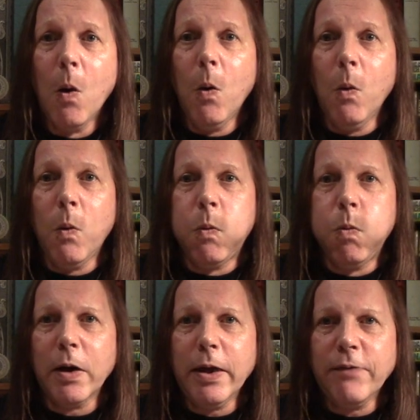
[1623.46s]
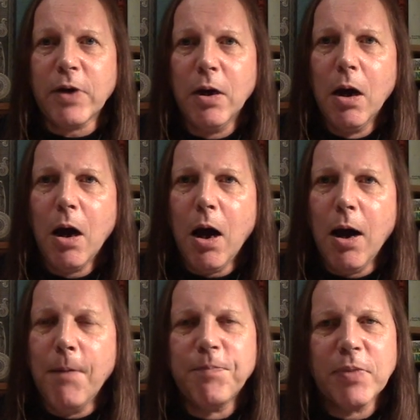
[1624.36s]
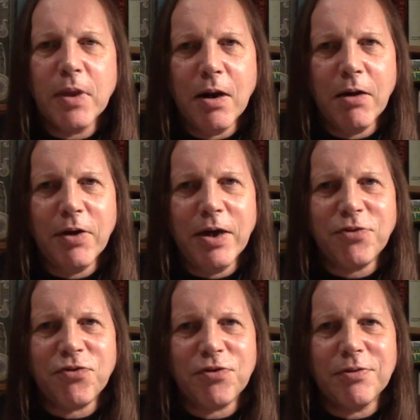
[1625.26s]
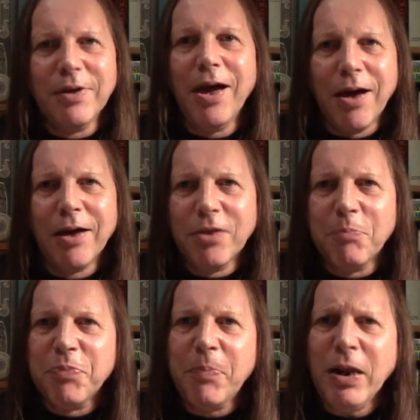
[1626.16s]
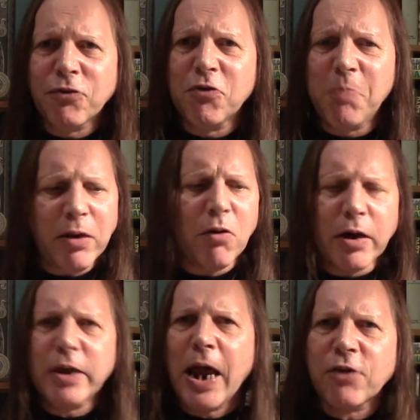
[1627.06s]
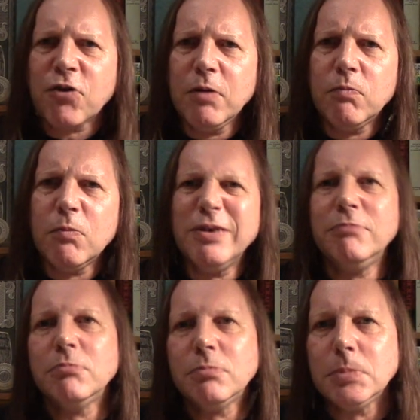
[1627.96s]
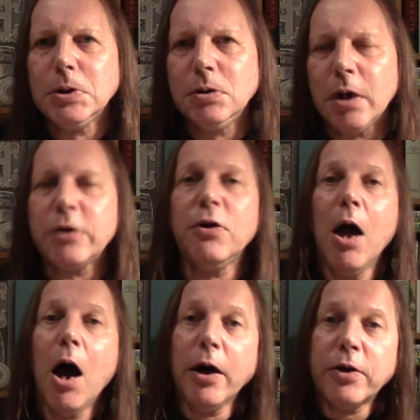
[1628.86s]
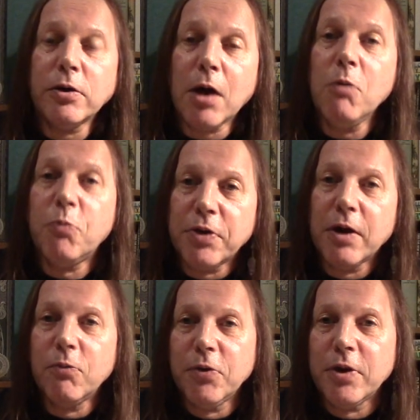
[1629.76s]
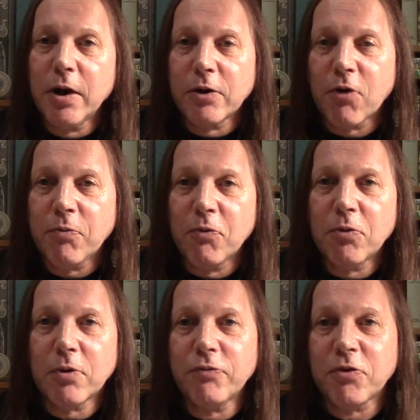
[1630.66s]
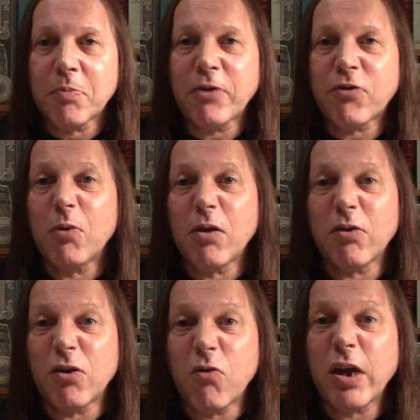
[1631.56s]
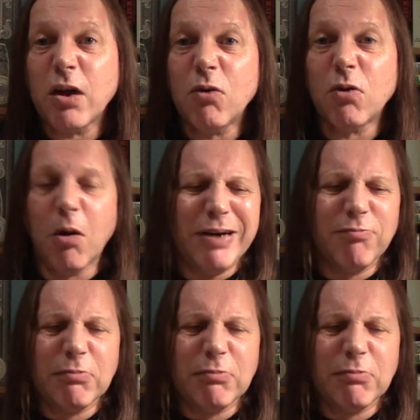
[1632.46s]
Oh, whatever. The balance is better. I could actually, I could cope with it with a little drop of water. I was just about to say whether I could drink it or not, but